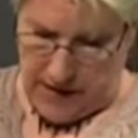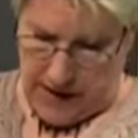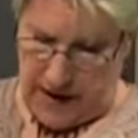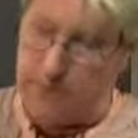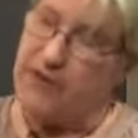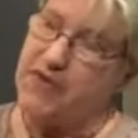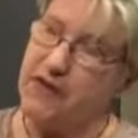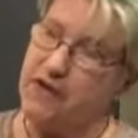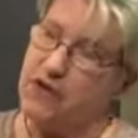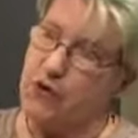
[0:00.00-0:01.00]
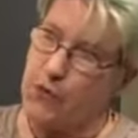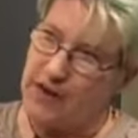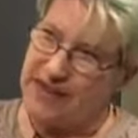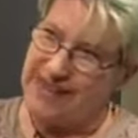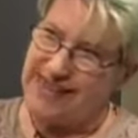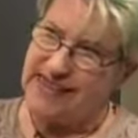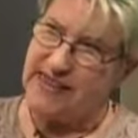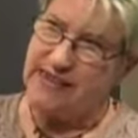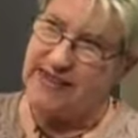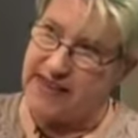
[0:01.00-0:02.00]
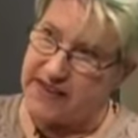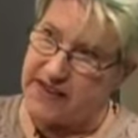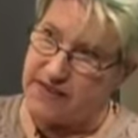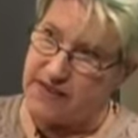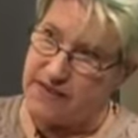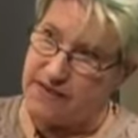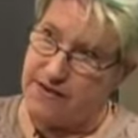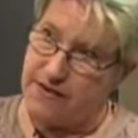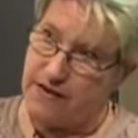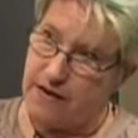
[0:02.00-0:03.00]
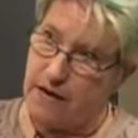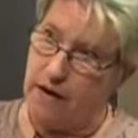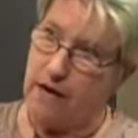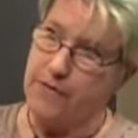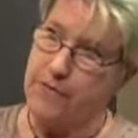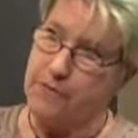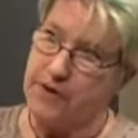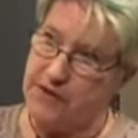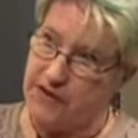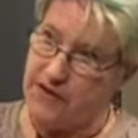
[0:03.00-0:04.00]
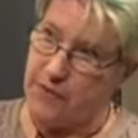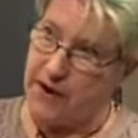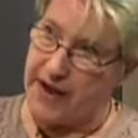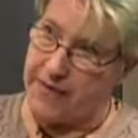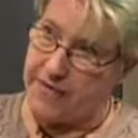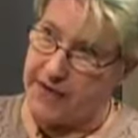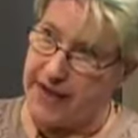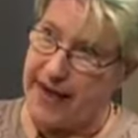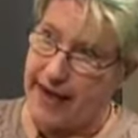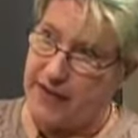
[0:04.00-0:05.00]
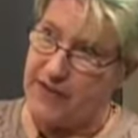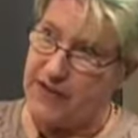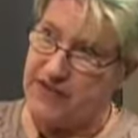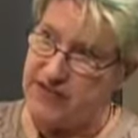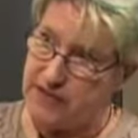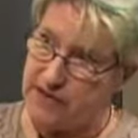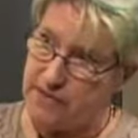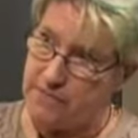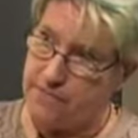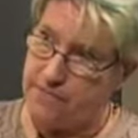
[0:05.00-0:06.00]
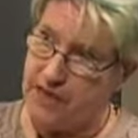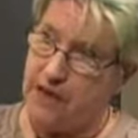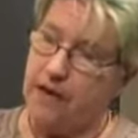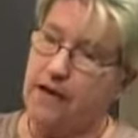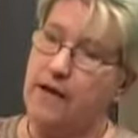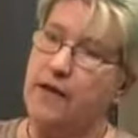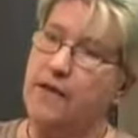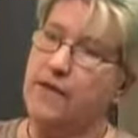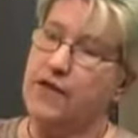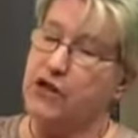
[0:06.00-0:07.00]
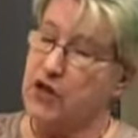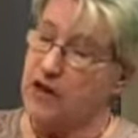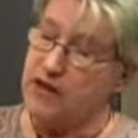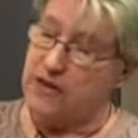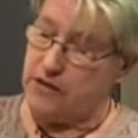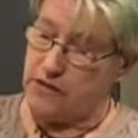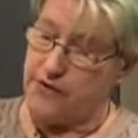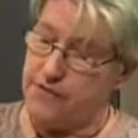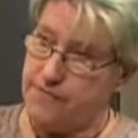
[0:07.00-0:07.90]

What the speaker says: And within 20 seconds of the police arriving at the scene, they shot and killed her.